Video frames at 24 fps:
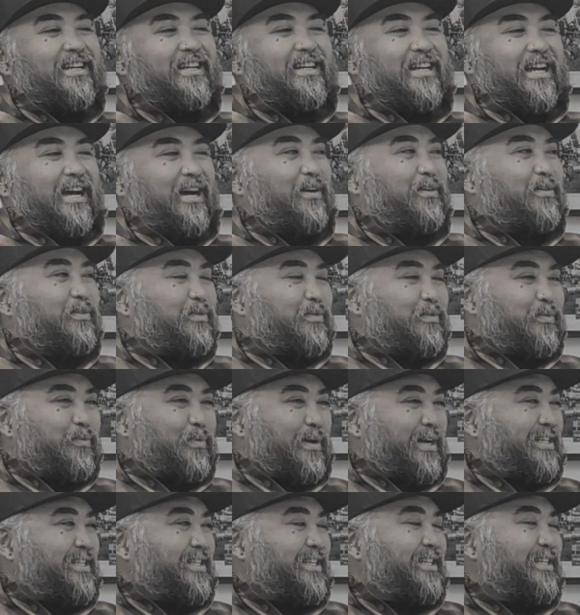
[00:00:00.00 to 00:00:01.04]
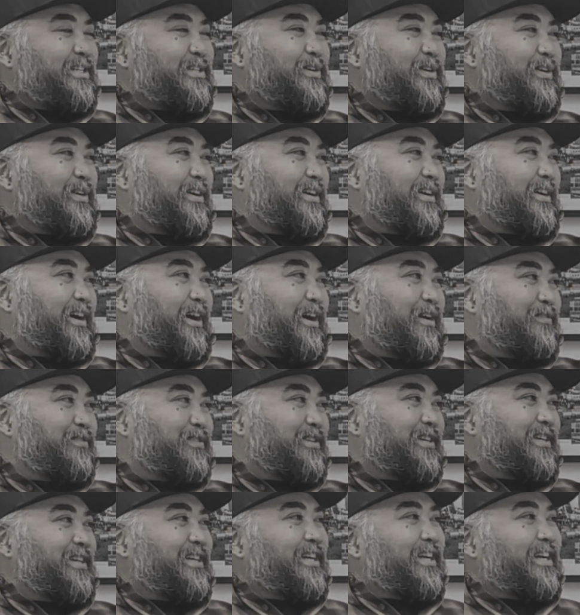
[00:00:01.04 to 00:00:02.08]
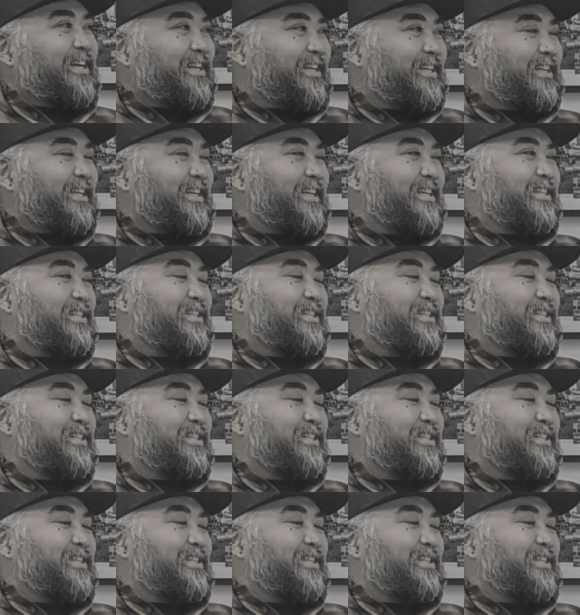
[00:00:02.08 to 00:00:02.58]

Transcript: now, Wesley's off to Italy